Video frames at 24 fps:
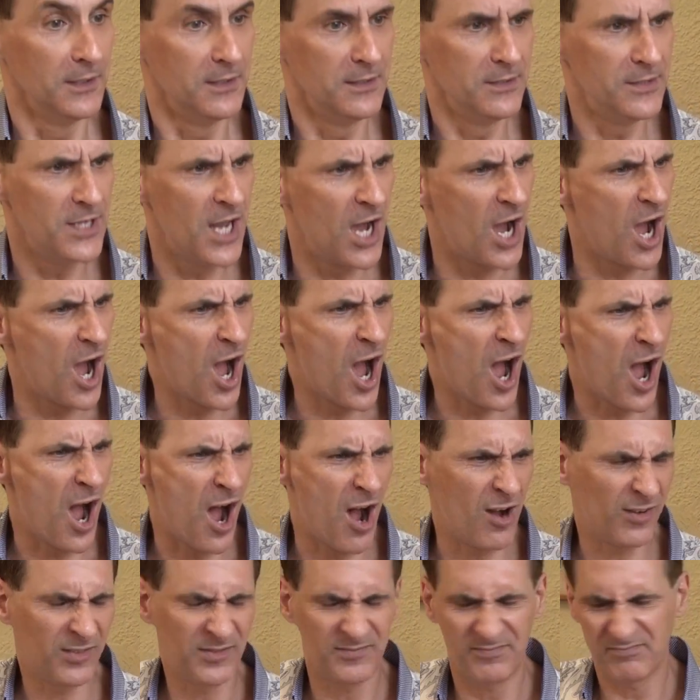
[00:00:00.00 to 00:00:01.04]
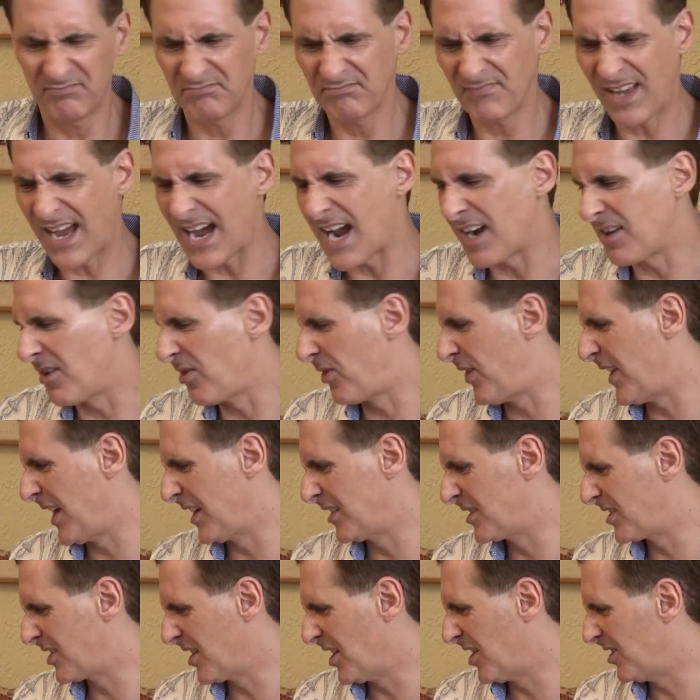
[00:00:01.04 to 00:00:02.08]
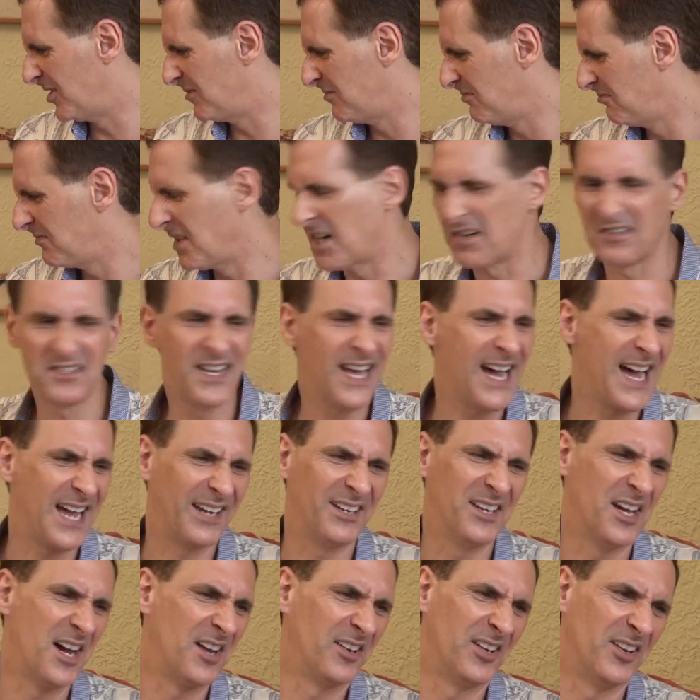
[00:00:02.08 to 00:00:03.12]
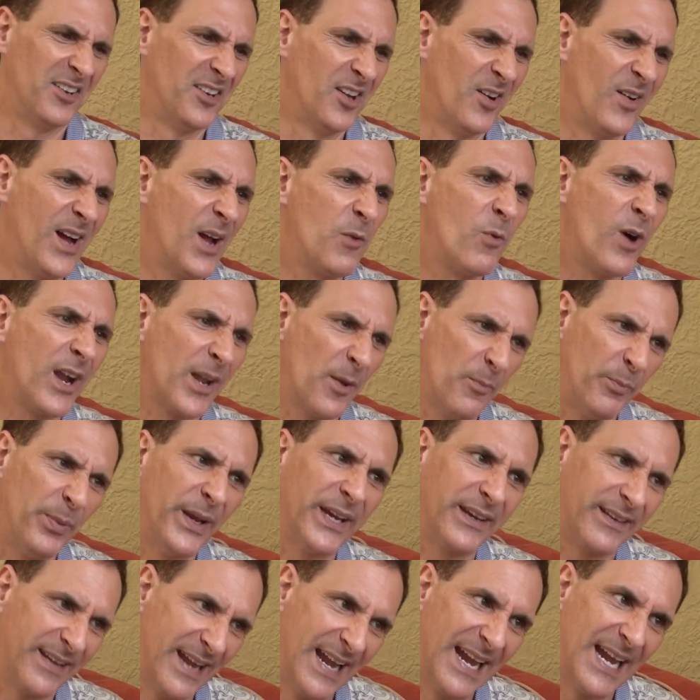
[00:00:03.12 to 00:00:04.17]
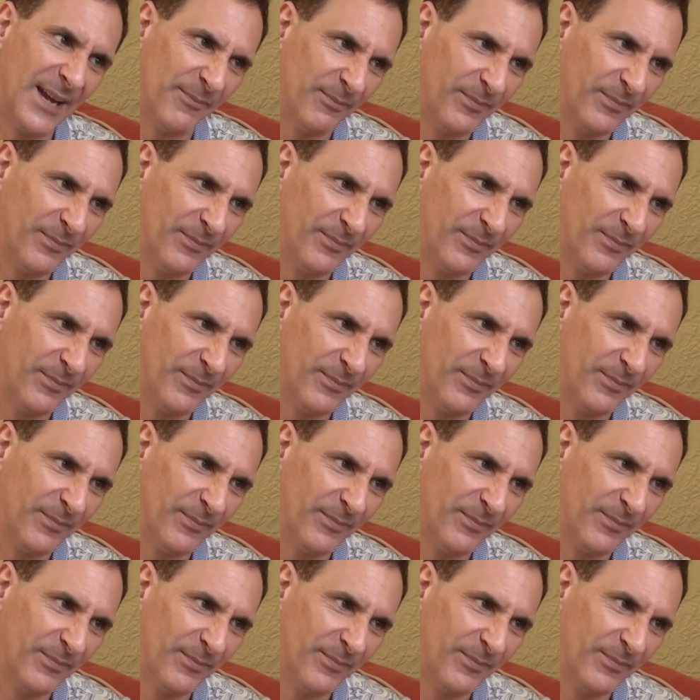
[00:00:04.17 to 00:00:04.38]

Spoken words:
no, I don't think so. No. I want a big name.